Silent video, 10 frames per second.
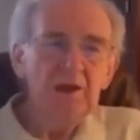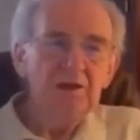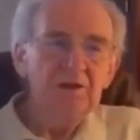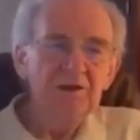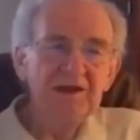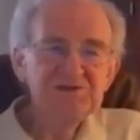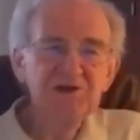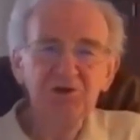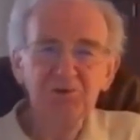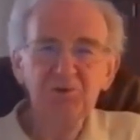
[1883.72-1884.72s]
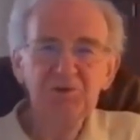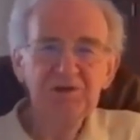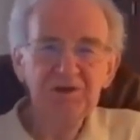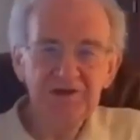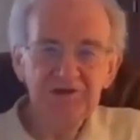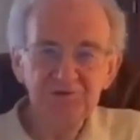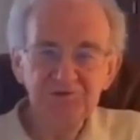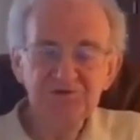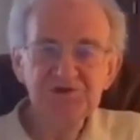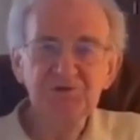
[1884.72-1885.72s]
Next document we need to
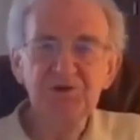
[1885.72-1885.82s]
address real